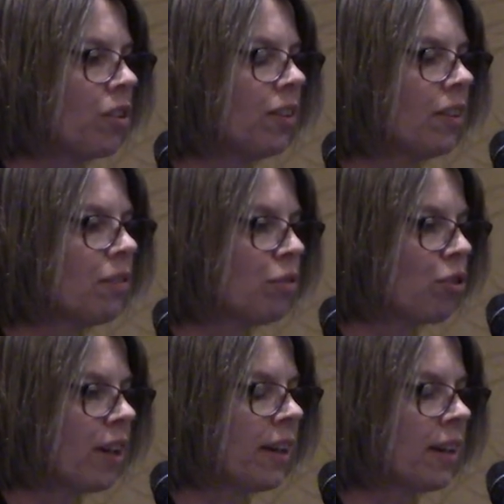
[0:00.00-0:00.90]

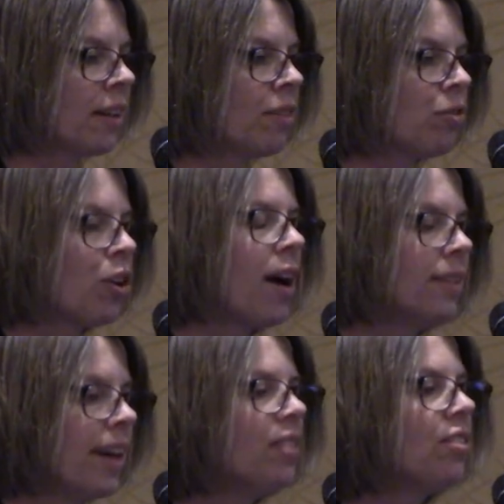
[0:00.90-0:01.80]
a
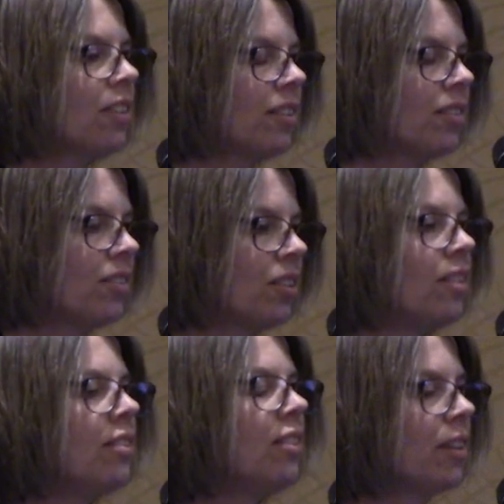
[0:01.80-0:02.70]
licensed
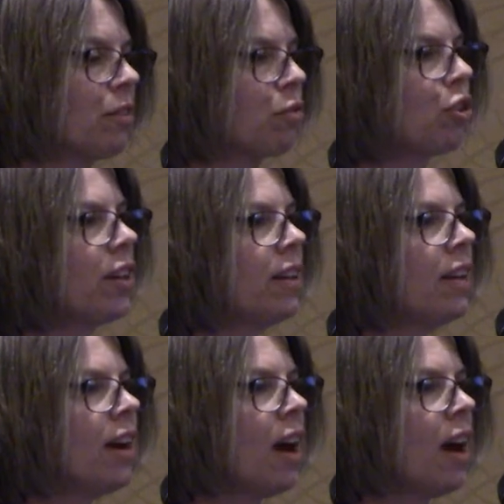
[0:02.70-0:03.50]
delivery